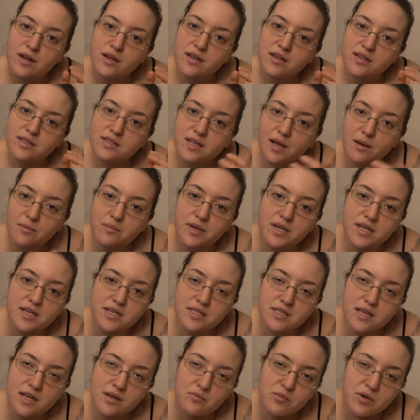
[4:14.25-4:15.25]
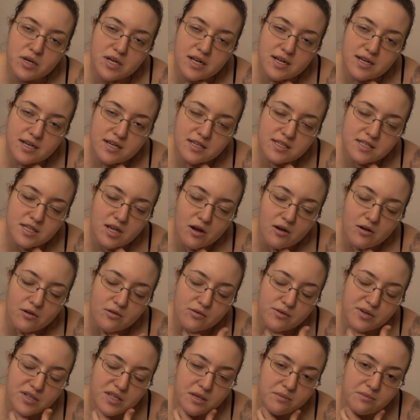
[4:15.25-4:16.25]
it's not because of what I saw
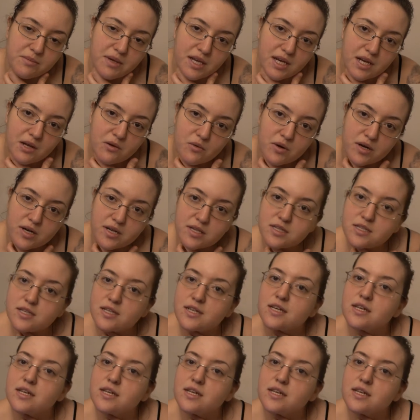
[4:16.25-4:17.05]
what the meaning was.